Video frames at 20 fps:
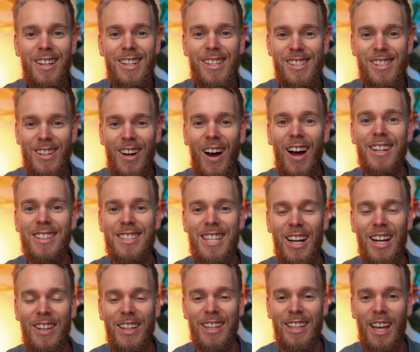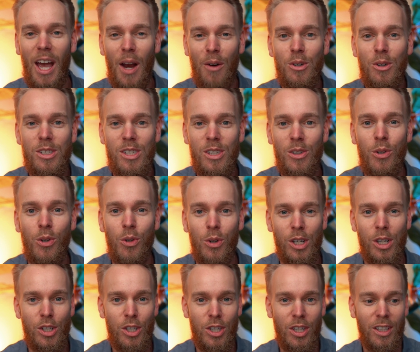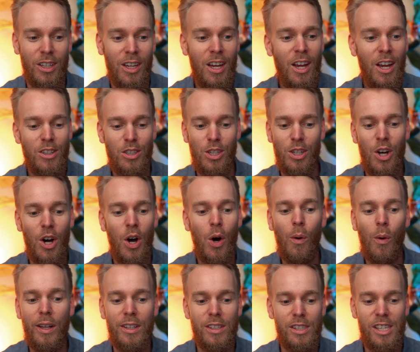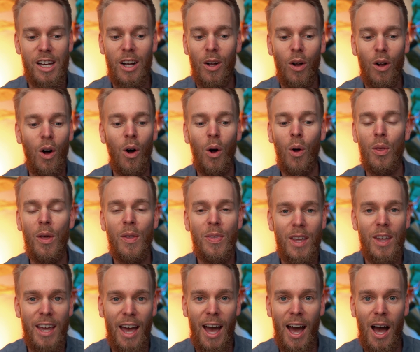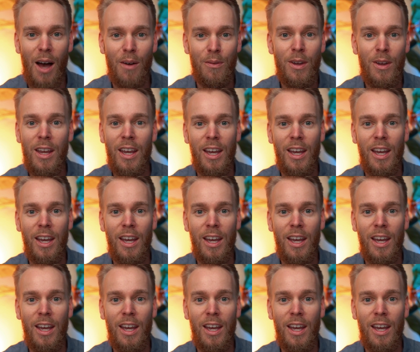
is not telling every single Christian to go and sell all that they have